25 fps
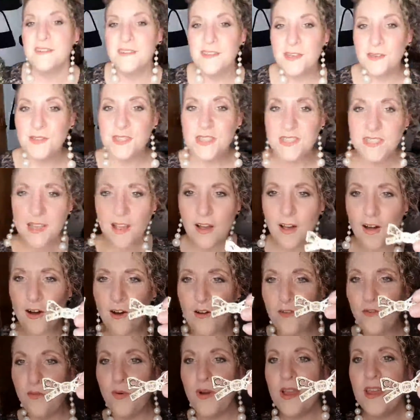So to start
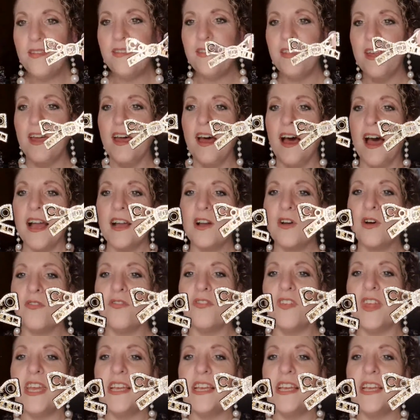off with, I got